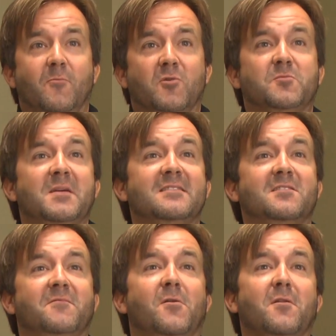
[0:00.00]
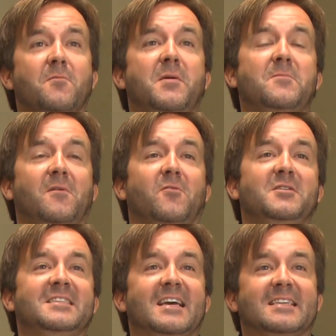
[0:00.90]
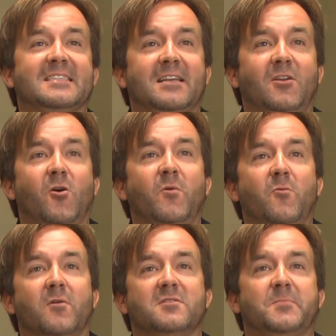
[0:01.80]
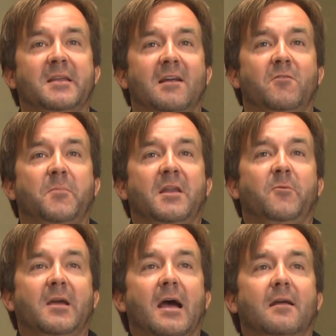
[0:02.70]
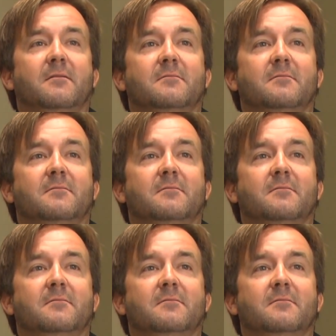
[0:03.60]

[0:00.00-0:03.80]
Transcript: Which means the vote of the people of Louisiana said, no, we want to spend every penny we got.